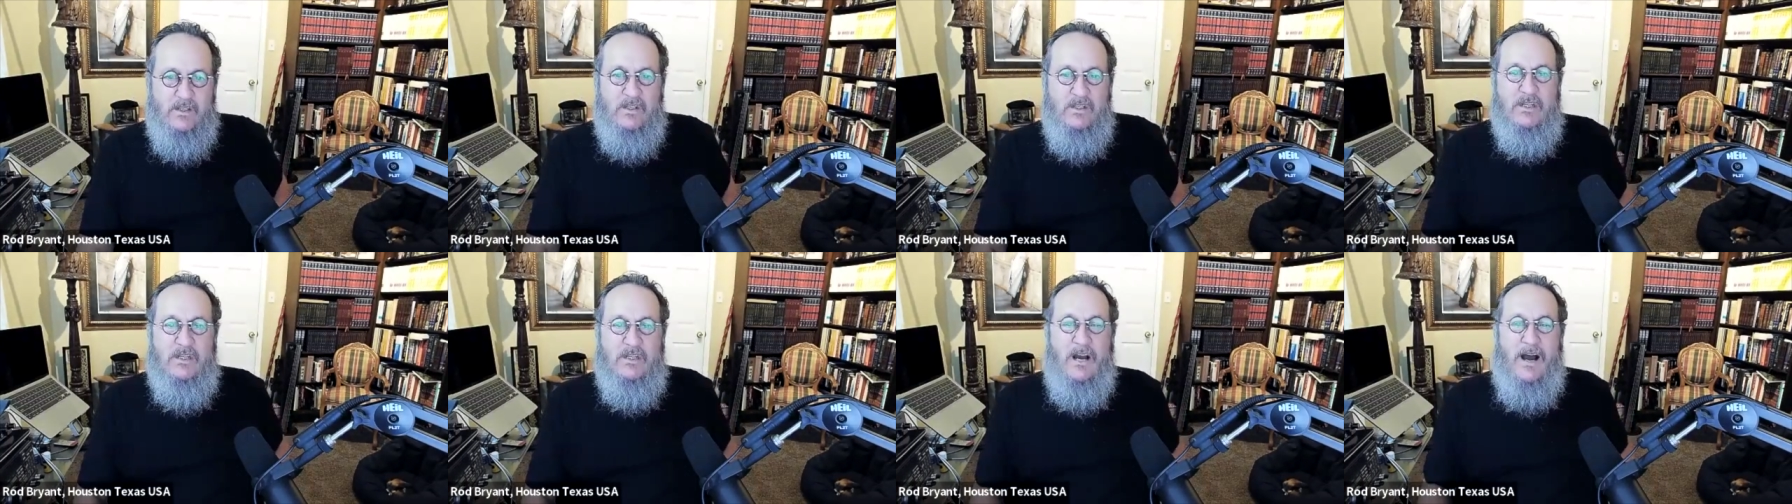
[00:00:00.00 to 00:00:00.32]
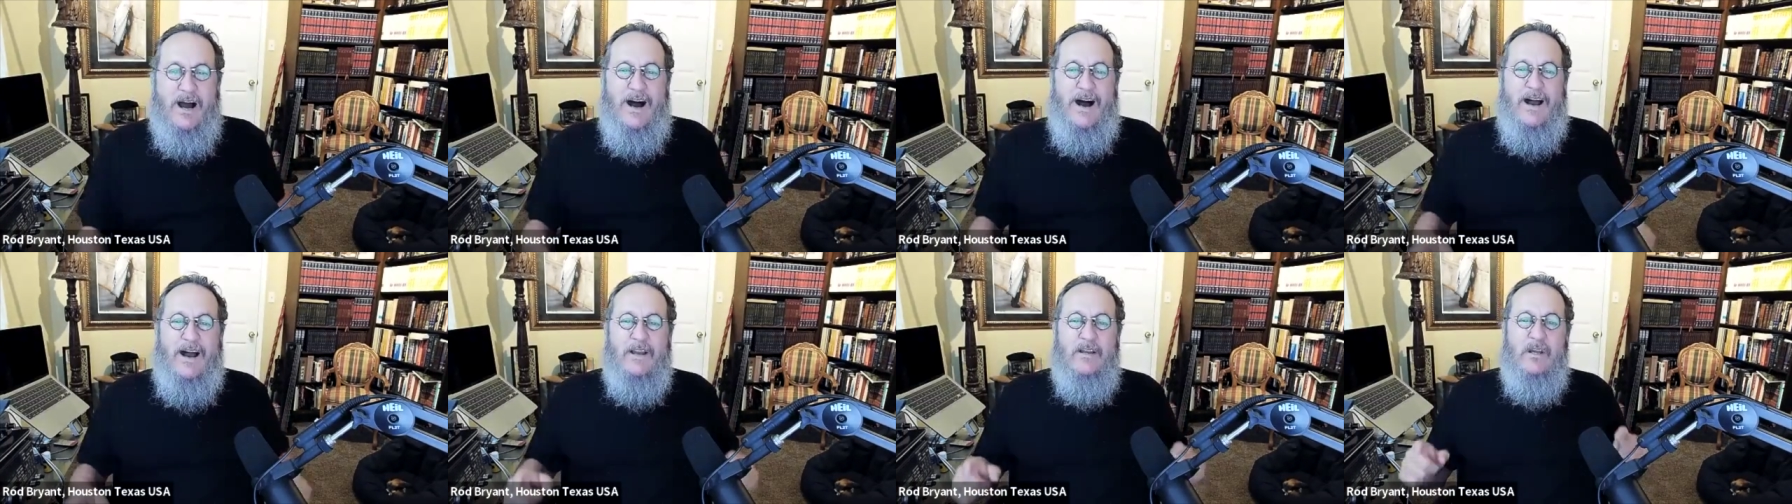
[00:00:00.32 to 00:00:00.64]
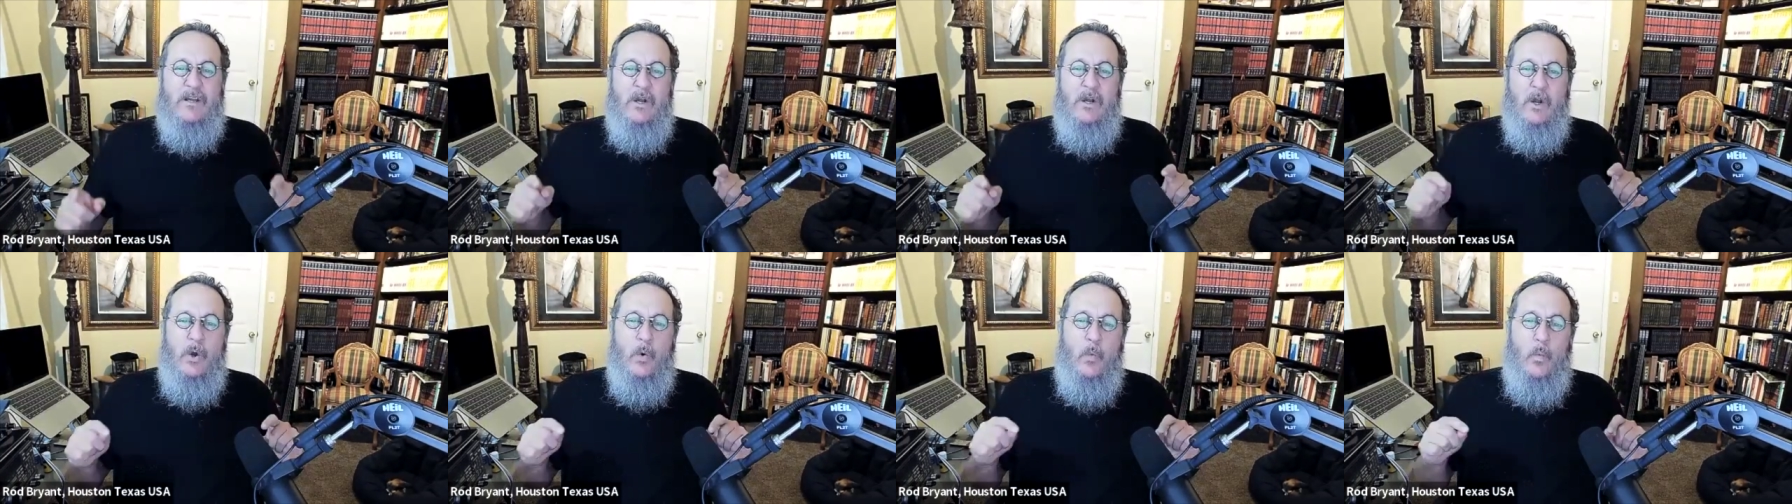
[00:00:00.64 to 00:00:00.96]
God
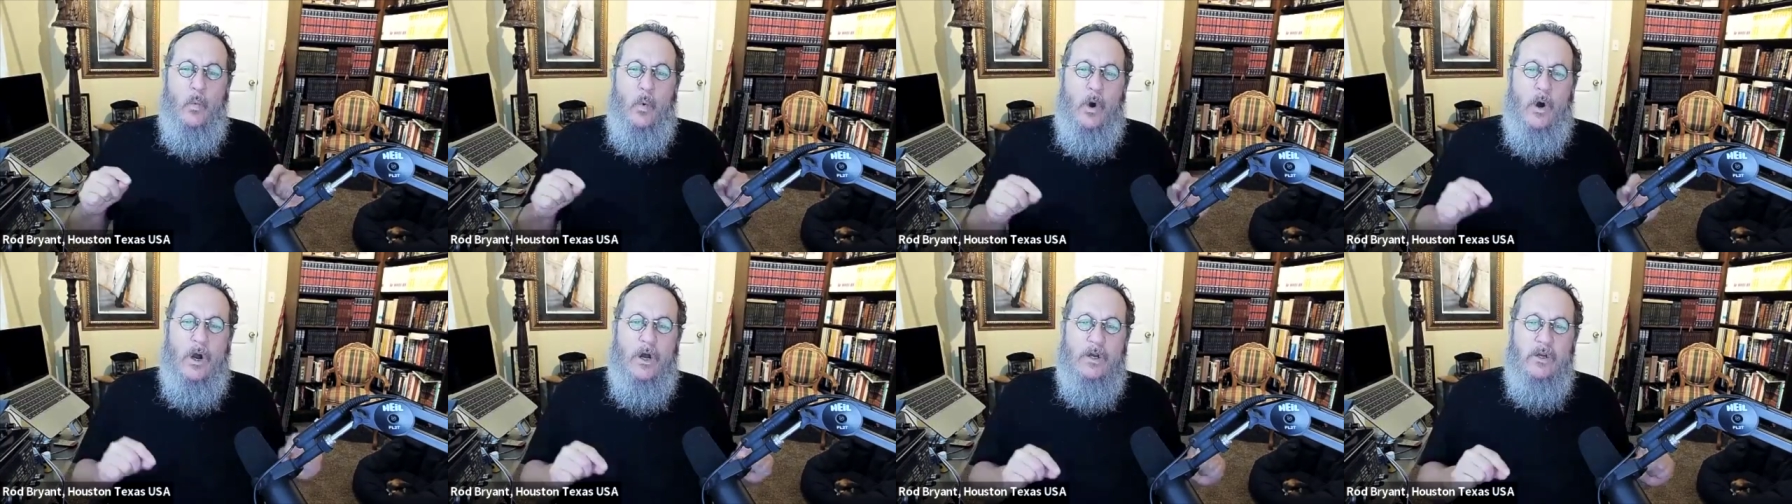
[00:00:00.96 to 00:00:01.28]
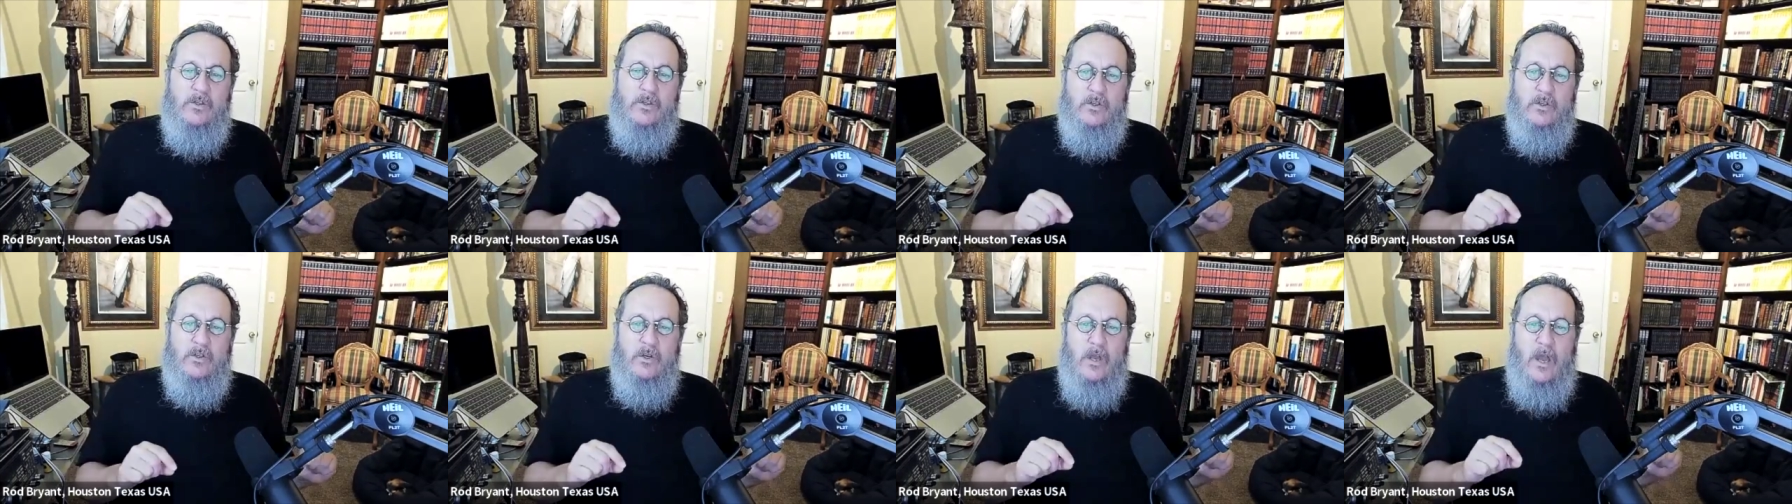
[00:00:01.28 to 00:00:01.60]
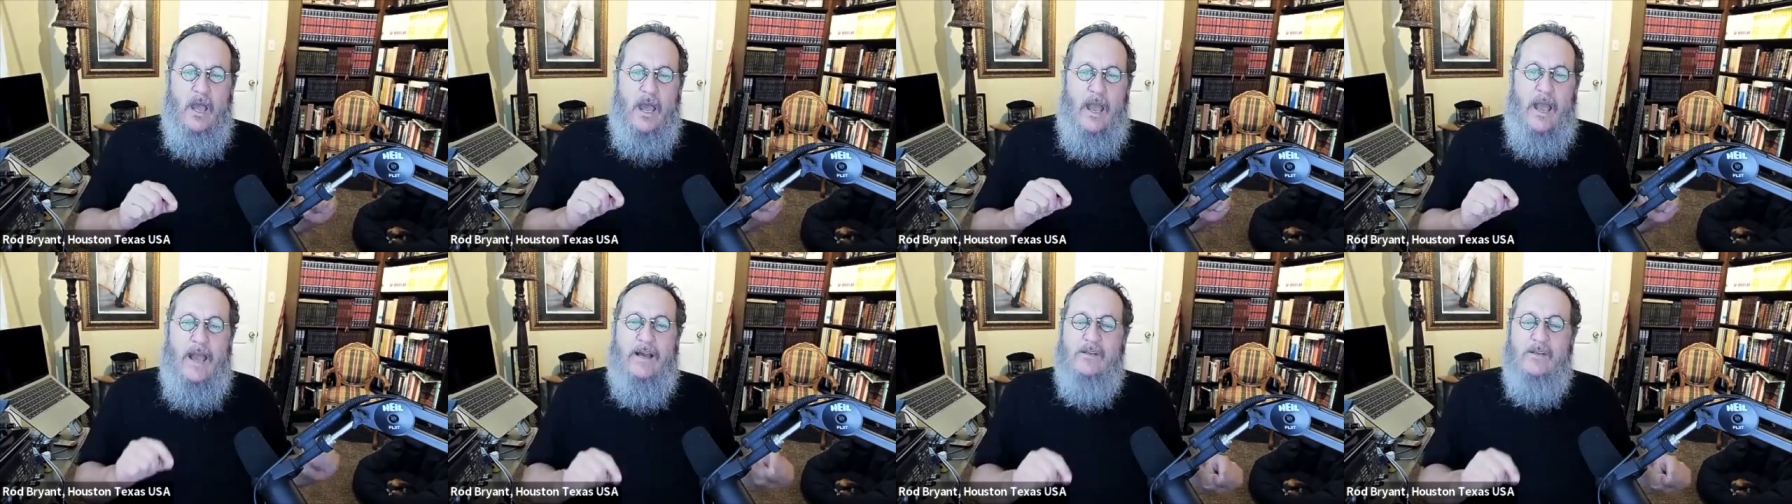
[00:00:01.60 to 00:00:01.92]
was
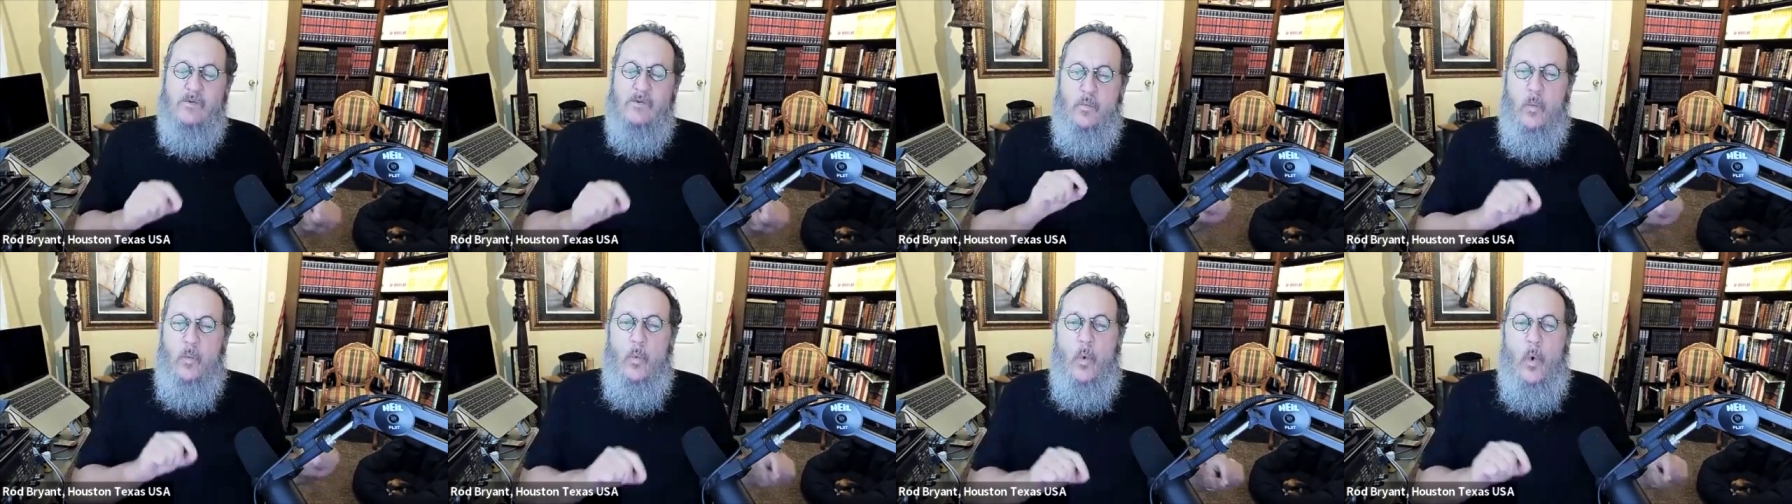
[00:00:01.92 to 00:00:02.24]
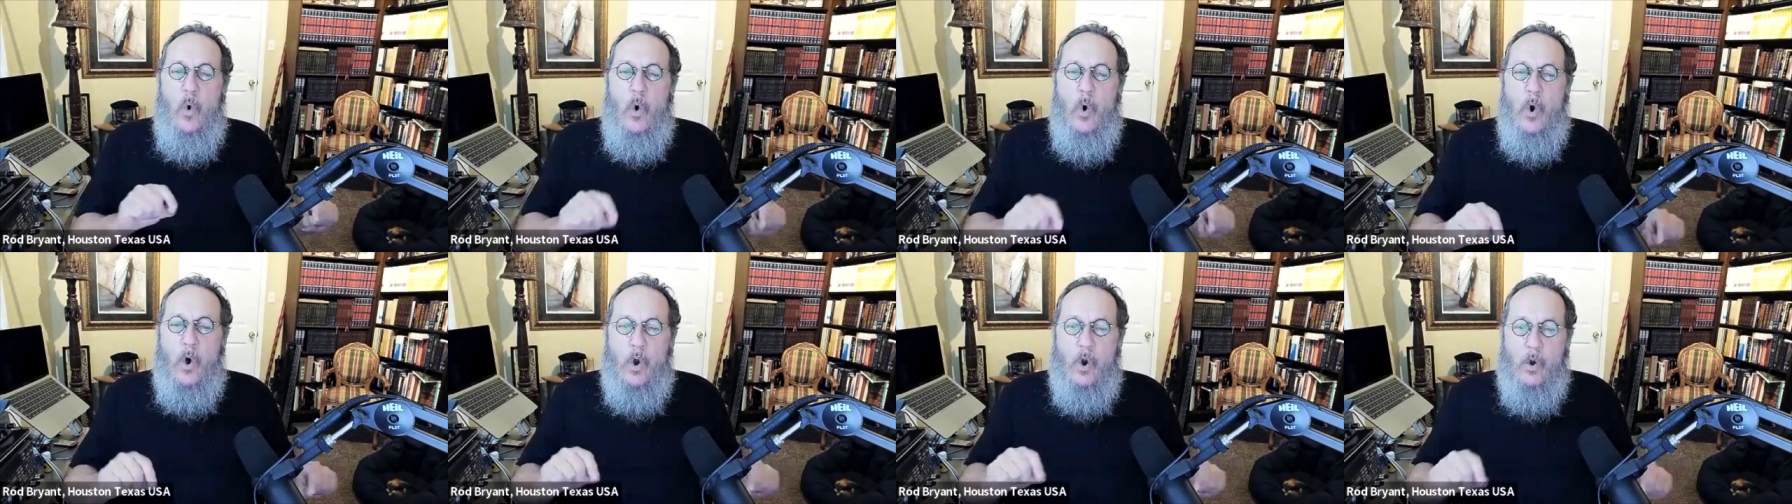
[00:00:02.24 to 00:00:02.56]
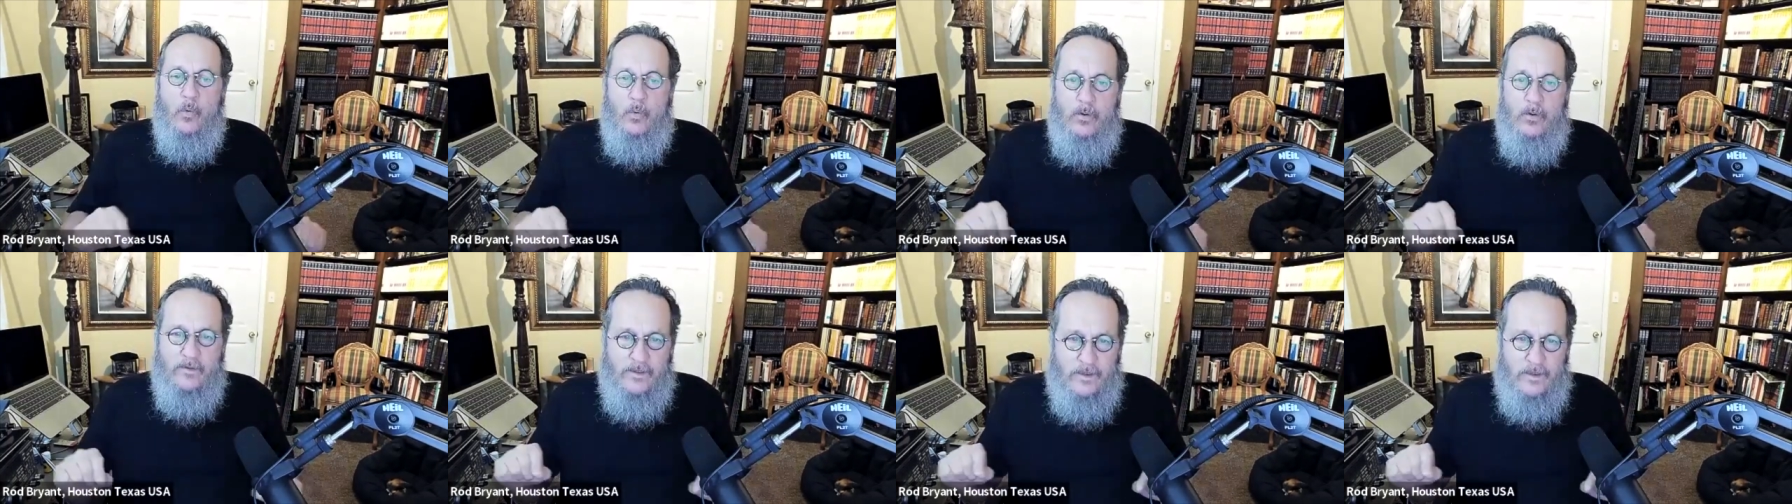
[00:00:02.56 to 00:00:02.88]
has war
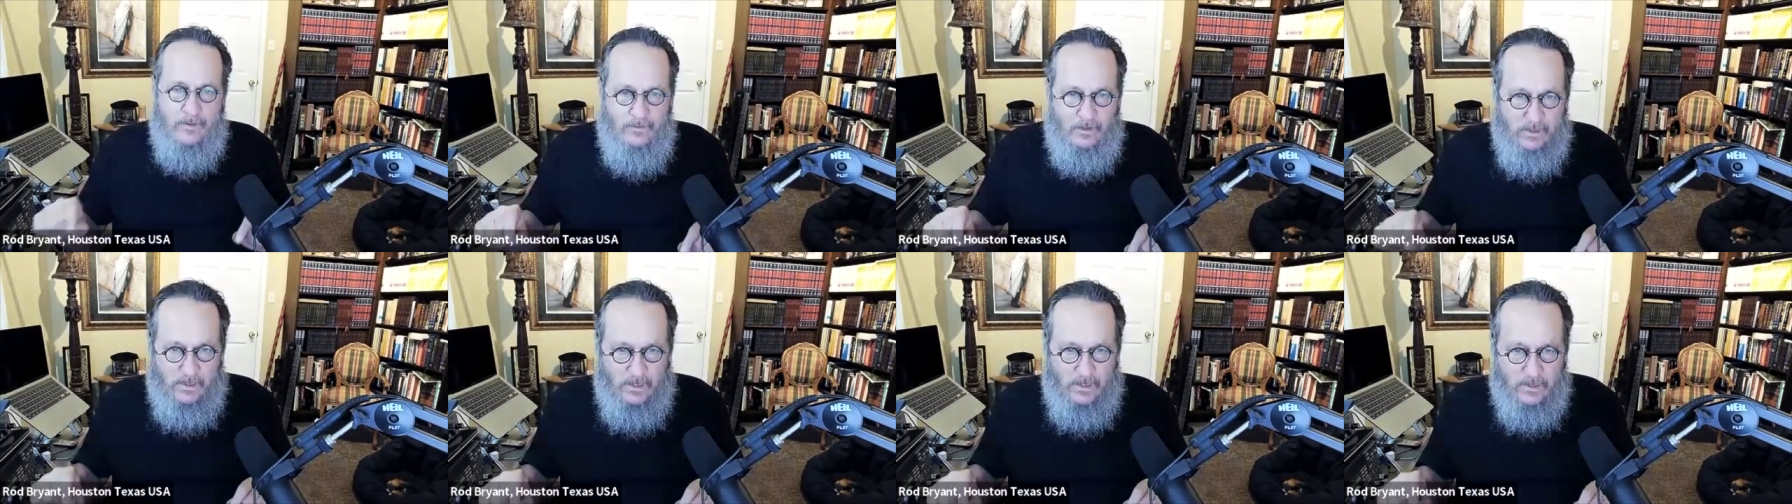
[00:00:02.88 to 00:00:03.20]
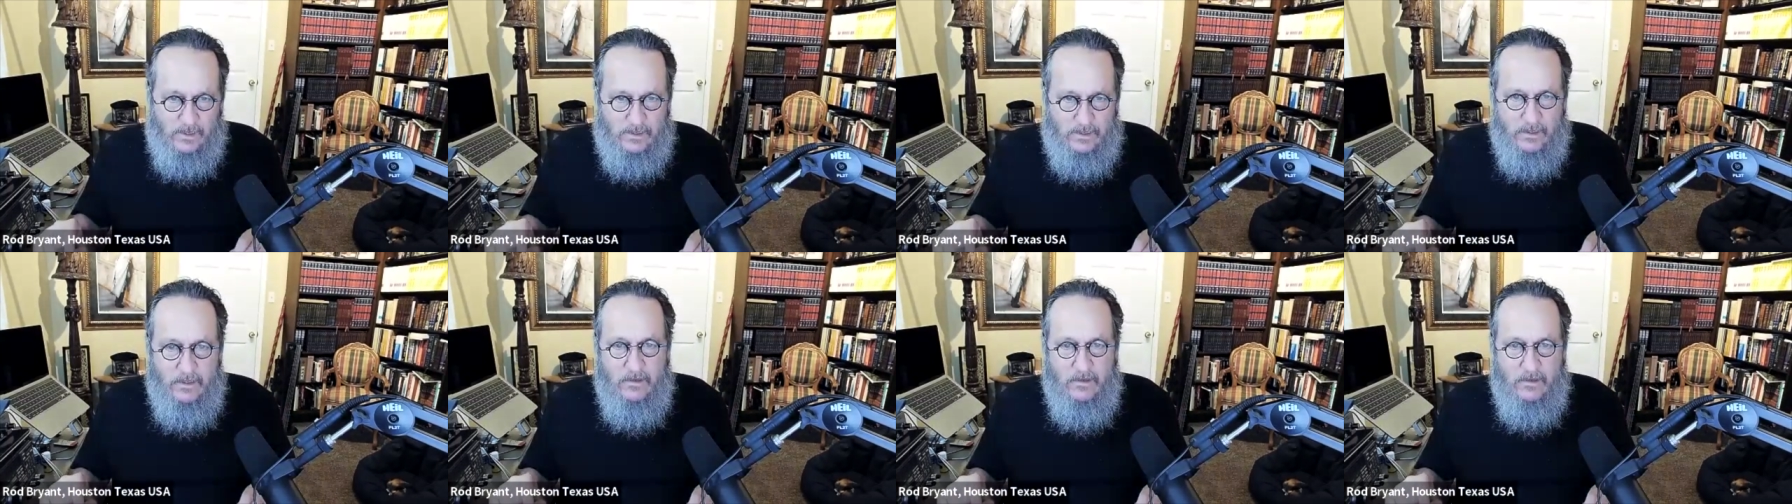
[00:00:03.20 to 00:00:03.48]
with Amalek